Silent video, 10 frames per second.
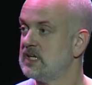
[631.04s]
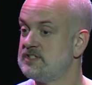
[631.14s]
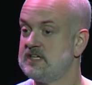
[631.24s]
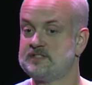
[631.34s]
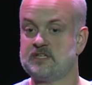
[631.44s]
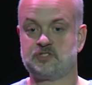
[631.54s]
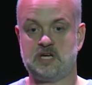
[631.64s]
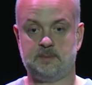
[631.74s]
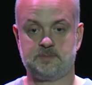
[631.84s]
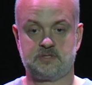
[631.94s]
CSS
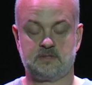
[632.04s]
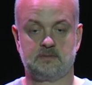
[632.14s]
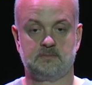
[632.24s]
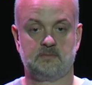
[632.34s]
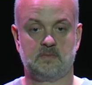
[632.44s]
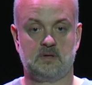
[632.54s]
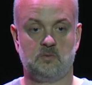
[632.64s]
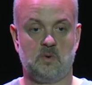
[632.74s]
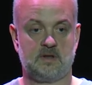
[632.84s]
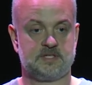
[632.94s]
shapes,
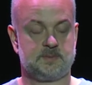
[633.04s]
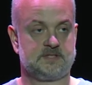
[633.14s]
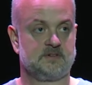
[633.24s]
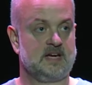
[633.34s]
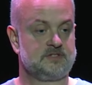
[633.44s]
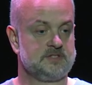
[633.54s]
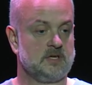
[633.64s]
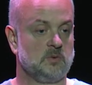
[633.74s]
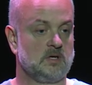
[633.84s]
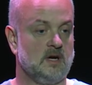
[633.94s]
one of the specifications I
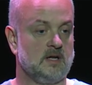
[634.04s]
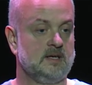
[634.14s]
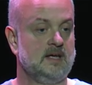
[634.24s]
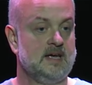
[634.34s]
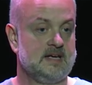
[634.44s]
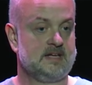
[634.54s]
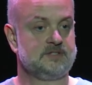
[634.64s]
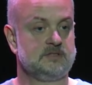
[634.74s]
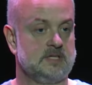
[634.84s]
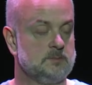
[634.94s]
work on,
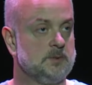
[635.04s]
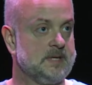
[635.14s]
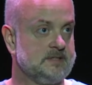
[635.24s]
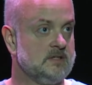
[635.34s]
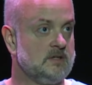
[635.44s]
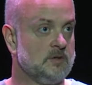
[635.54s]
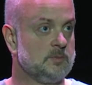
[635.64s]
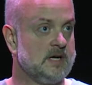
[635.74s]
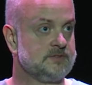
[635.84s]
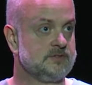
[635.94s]
isn't implemented in all the
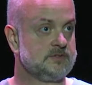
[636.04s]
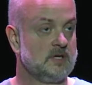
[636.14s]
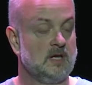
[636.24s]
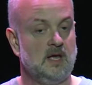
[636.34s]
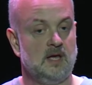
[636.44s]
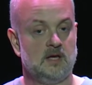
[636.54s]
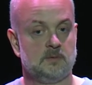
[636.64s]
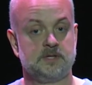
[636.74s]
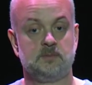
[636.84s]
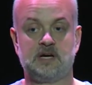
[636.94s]
browsers.
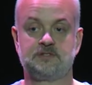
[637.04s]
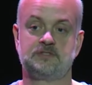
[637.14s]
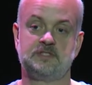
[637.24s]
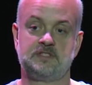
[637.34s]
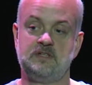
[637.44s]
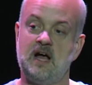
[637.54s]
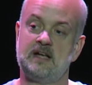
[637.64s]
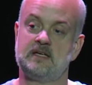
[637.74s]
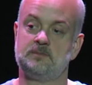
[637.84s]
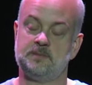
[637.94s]
But the browsers it's
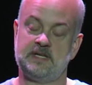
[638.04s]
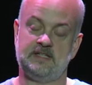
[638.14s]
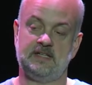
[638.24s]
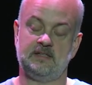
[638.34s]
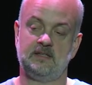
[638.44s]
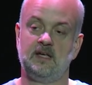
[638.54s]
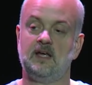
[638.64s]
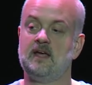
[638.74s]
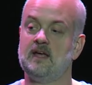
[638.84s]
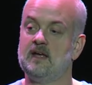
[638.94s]
not implemented in
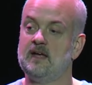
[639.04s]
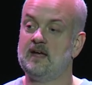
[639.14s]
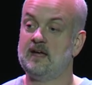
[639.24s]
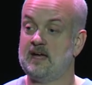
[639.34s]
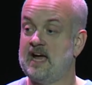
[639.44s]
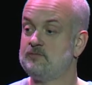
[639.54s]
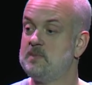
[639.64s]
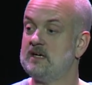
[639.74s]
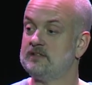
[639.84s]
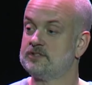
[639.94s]
have
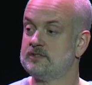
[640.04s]
bugs